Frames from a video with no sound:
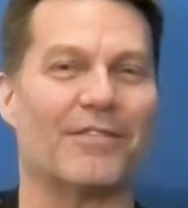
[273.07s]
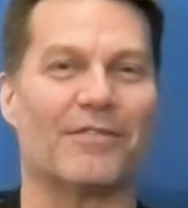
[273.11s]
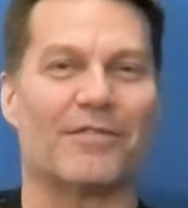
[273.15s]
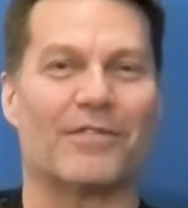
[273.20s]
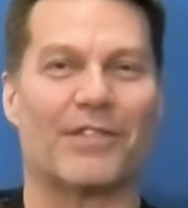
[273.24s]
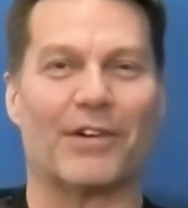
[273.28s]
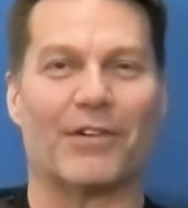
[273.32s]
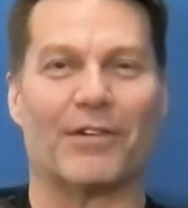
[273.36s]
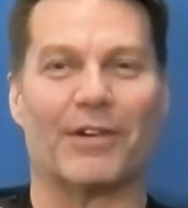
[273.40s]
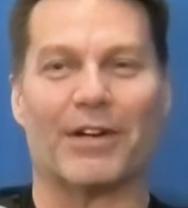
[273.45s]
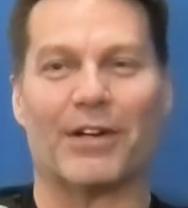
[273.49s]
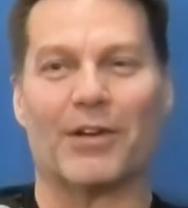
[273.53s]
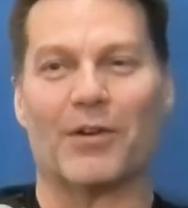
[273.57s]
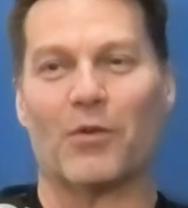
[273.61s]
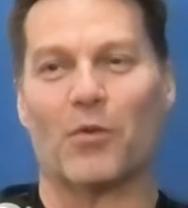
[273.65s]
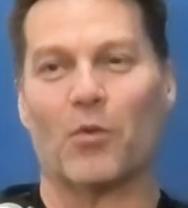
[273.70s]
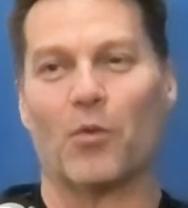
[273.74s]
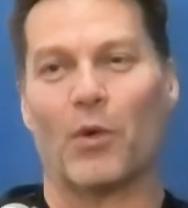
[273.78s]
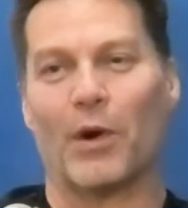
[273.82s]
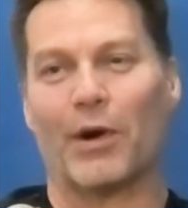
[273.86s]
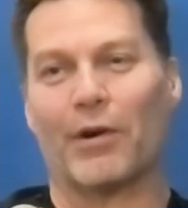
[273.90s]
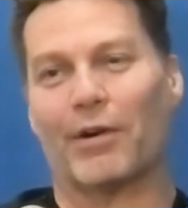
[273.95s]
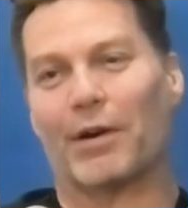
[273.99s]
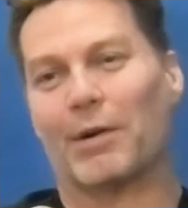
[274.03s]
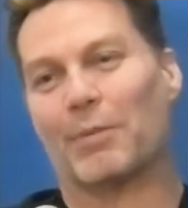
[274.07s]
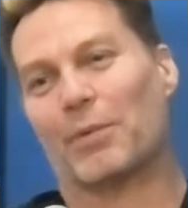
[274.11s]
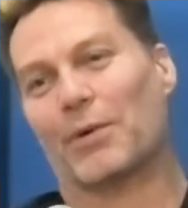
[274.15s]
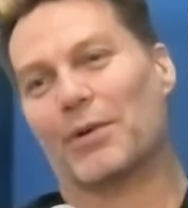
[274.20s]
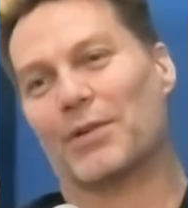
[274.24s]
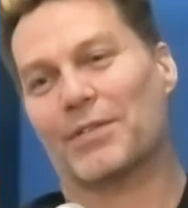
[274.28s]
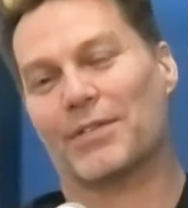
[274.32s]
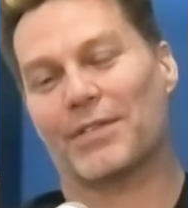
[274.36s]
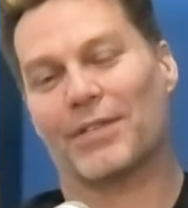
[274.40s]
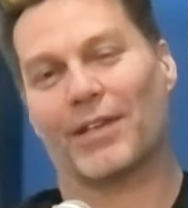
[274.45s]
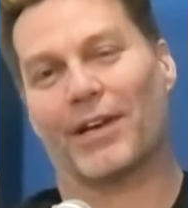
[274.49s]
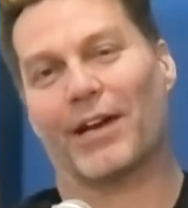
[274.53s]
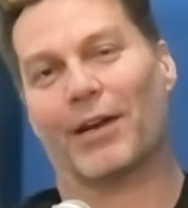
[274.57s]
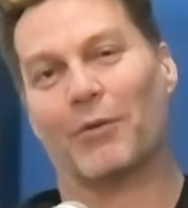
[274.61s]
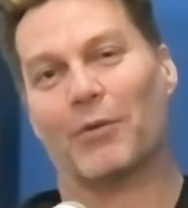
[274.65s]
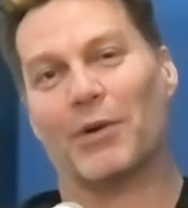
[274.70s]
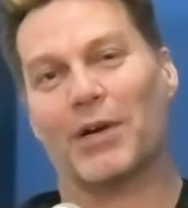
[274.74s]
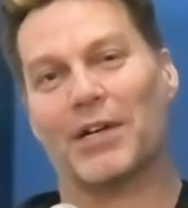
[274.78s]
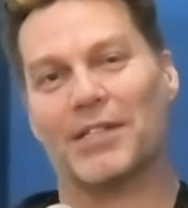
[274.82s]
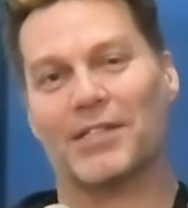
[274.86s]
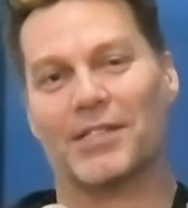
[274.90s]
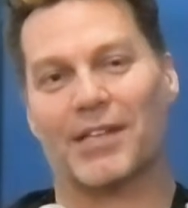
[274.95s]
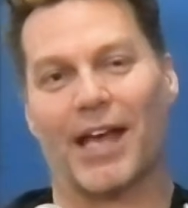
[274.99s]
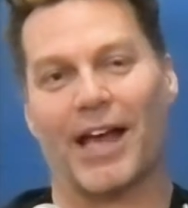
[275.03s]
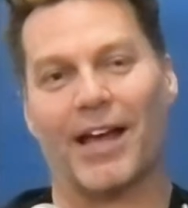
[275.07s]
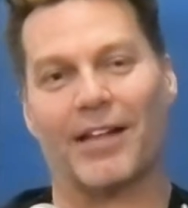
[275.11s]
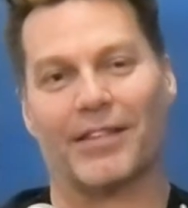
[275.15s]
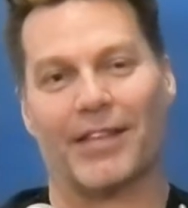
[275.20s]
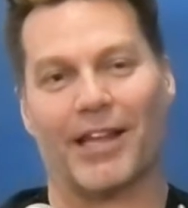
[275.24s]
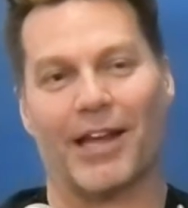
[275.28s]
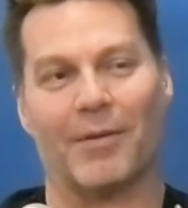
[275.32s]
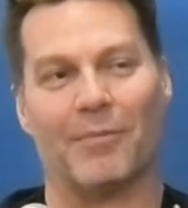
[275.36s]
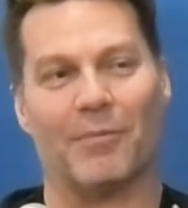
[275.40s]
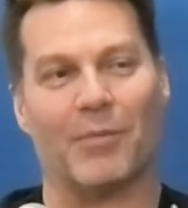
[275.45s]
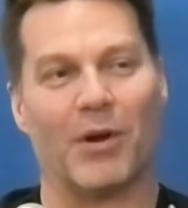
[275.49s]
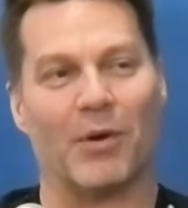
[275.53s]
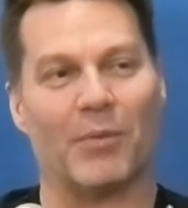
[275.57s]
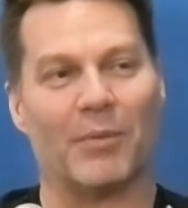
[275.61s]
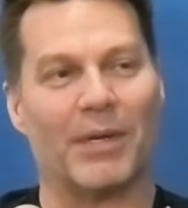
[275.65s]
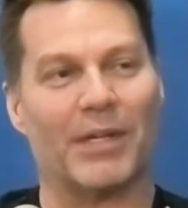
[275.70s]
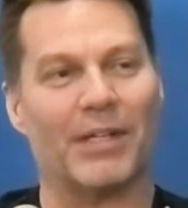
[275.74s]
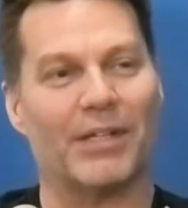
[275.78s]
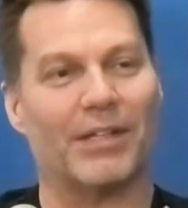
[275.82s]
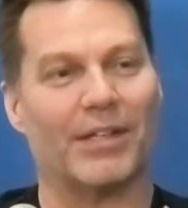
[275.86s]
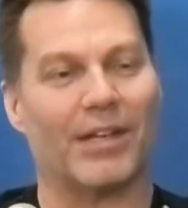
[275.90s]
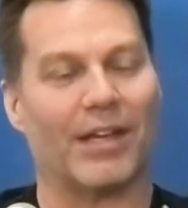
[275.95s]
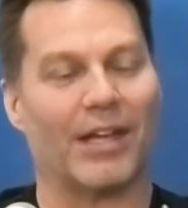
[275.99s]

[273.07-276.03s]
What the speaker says: very wary person that I was at that moment.